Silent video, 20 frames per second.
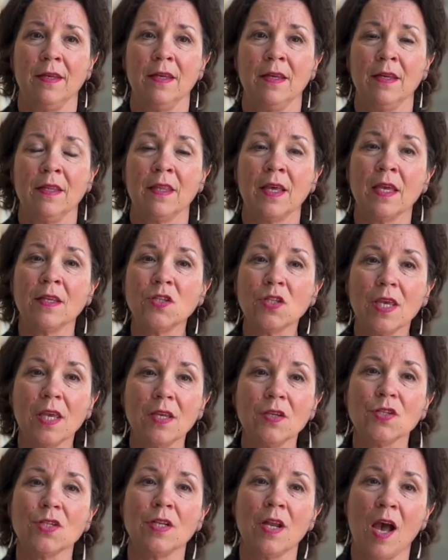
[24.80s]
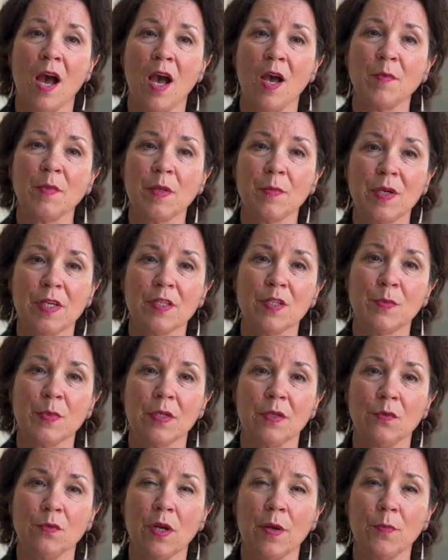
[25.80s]
The Education Omnibus
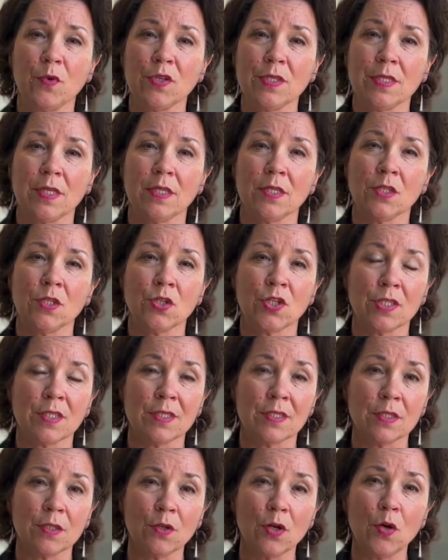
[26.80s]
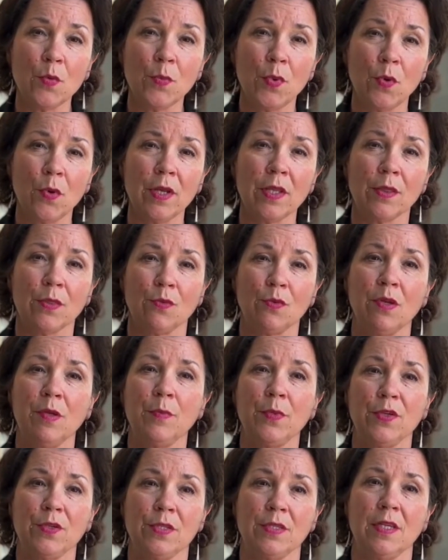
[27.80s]
bill represents just
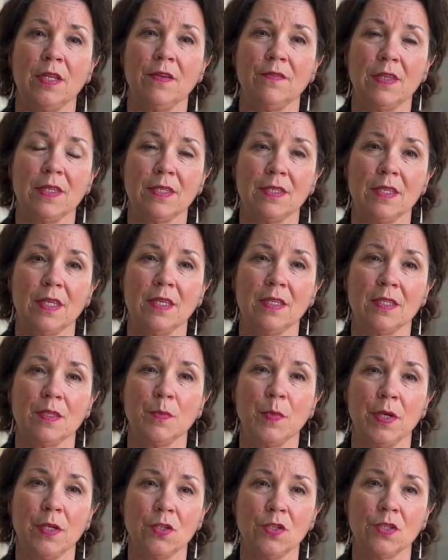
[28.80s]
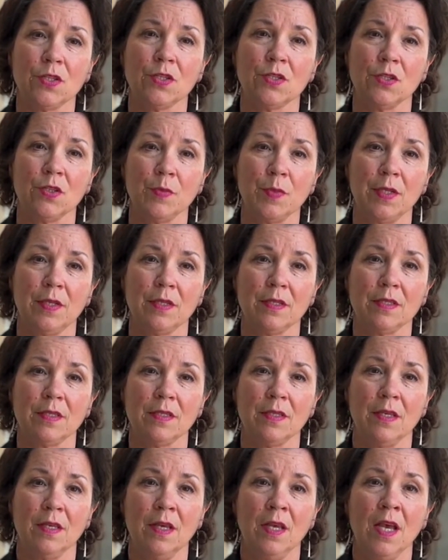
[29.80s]
0.3% of the state's budget surplus.
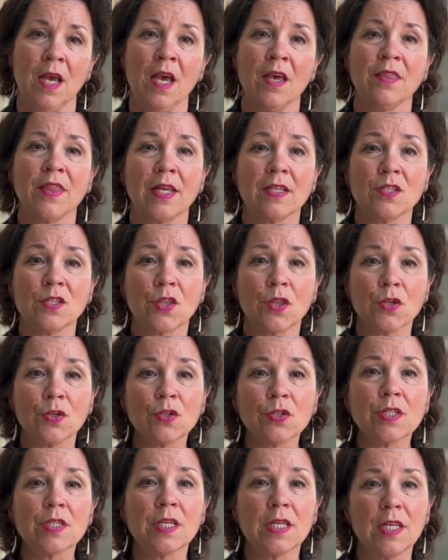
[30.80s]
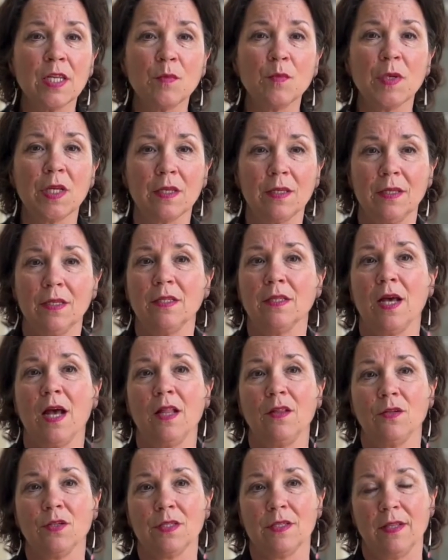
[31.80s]
That's $13 million
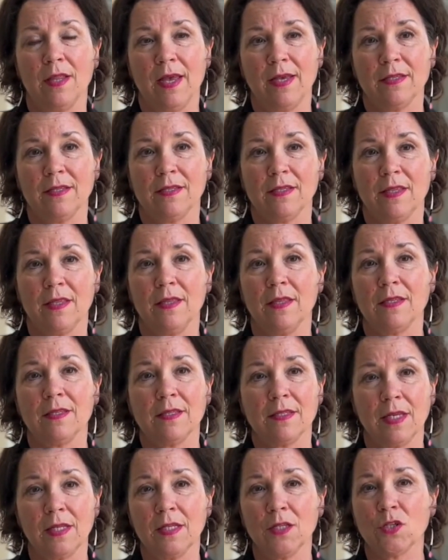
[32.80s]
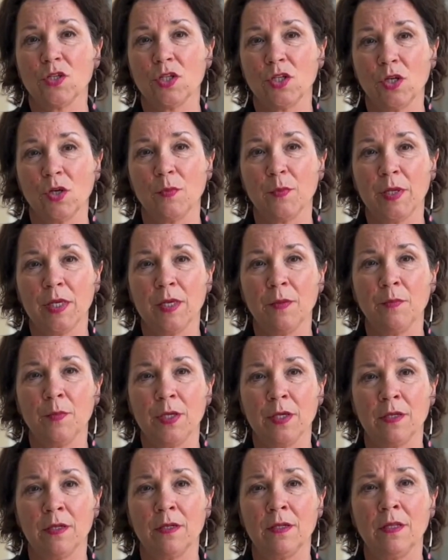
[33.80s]
less than the Senate GOP
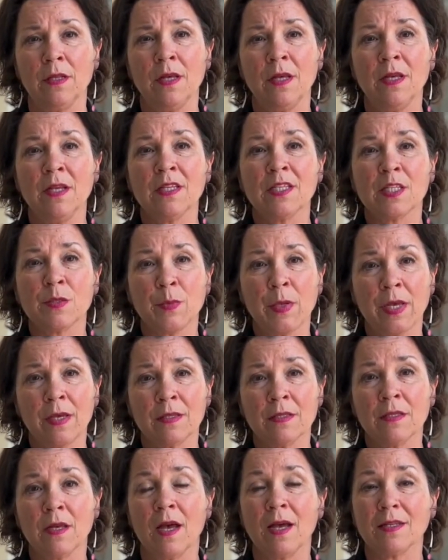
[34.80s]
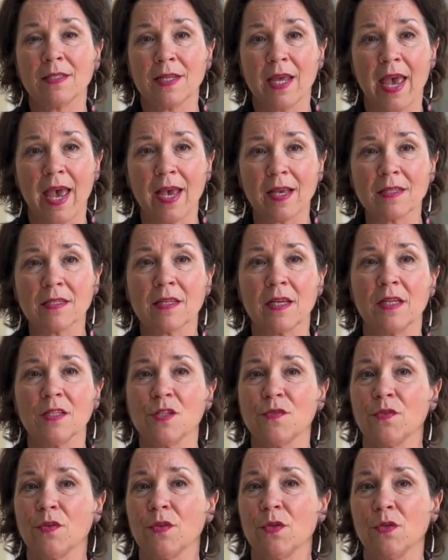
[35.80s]
bill spends on tax cuts
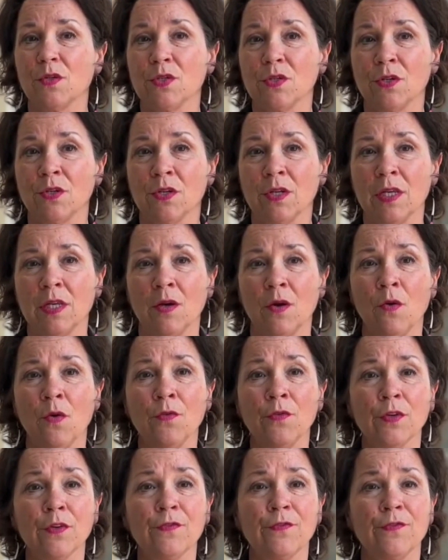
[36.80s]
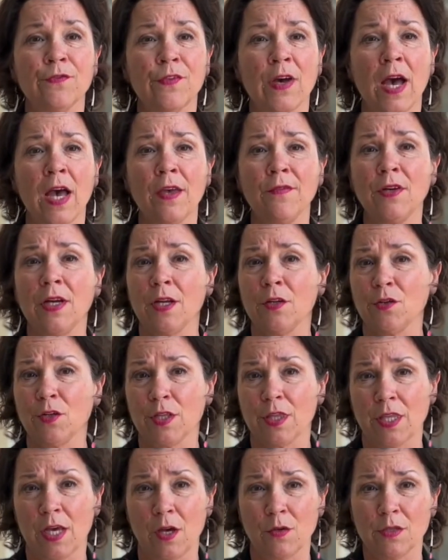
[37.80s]
for those earning over
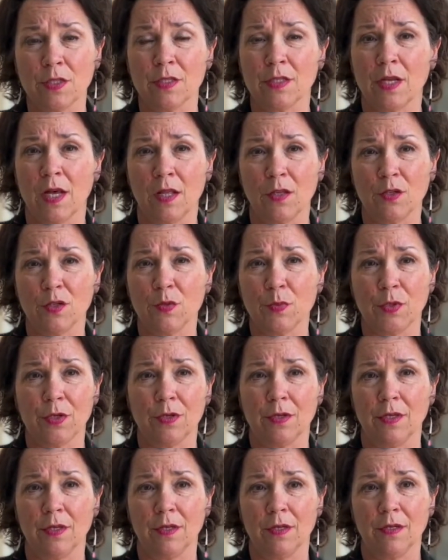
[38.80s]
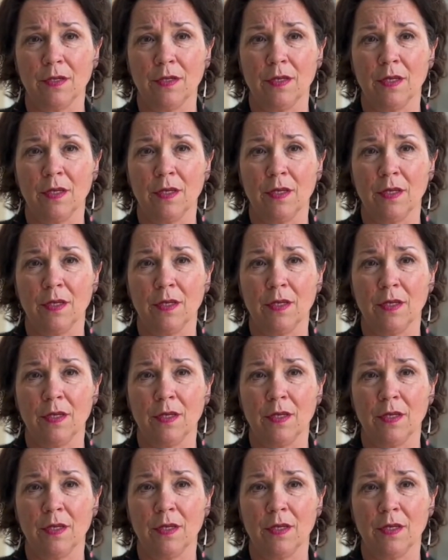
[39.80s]
$500,000 per year.